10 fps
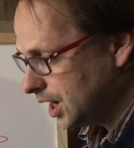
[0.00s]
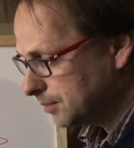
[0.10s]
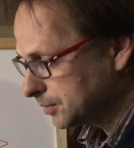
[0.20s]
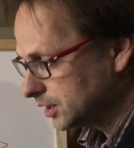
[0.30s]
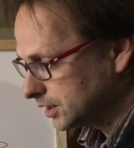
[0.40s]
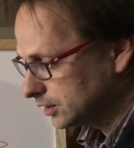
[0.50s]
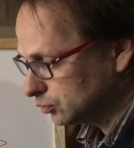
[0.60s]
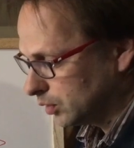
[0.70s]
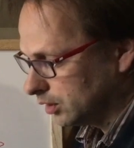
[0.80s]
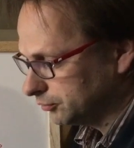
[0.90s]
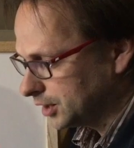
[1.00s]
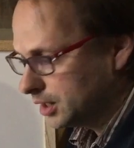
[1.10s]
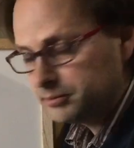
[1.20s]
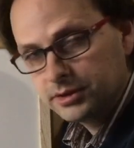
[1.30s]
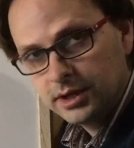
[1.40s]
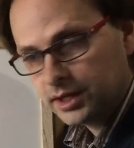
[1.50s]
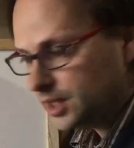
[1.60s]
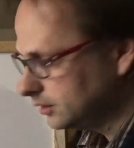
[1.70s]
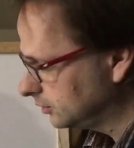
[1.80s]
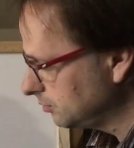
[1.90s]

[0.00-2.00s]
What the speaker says: I'm going to get 12 times, again,